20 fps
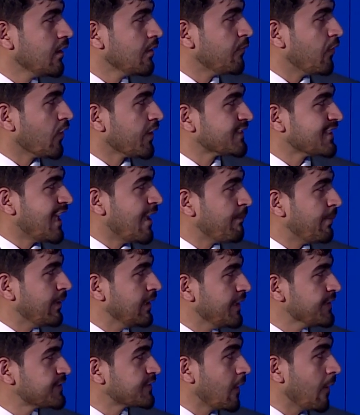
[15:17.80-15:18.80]
For example,
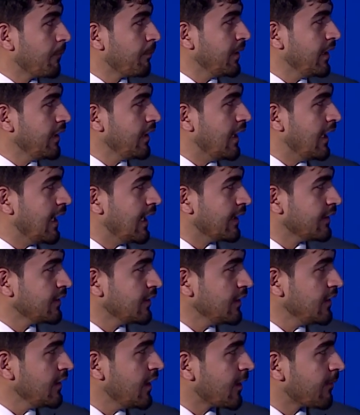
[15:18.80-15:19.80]
SAP and
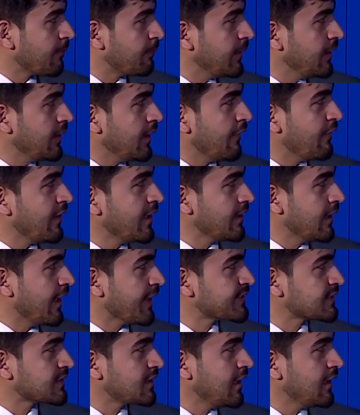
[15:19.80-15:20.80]
ERP, even
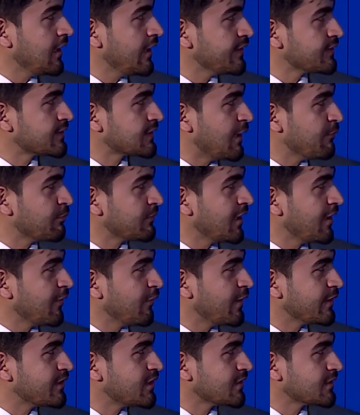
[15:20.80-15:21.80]
Excel is something
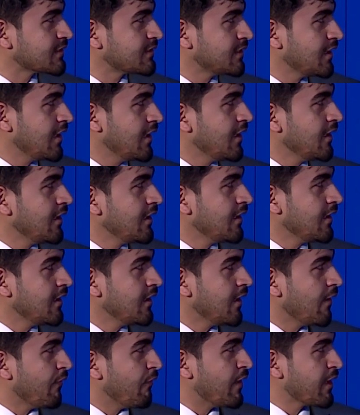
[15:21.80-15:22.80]
which is
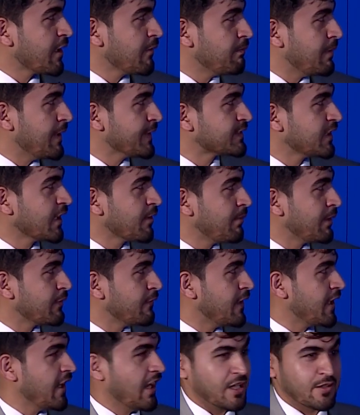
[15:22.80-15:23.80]
very basic but
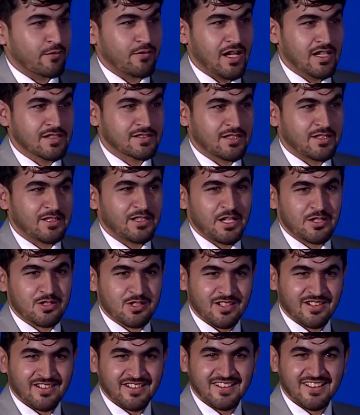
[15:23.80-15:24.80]
very advanced in
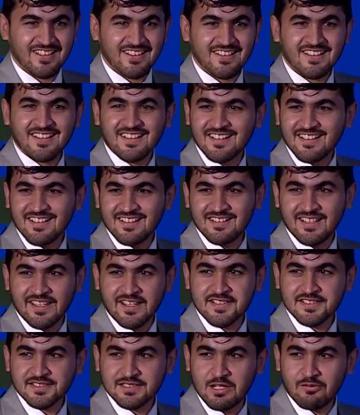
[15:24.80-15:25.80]
nature. Like
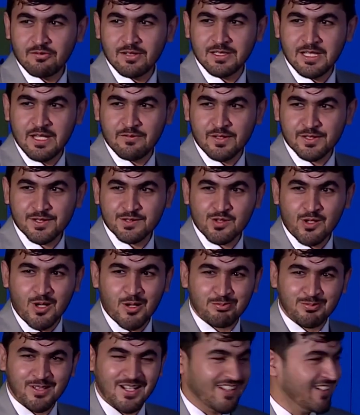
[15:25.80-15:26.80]
Excel will never
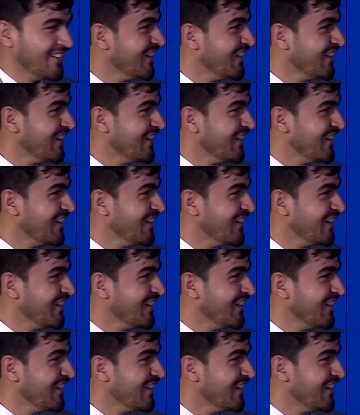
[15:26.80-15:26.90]
stop.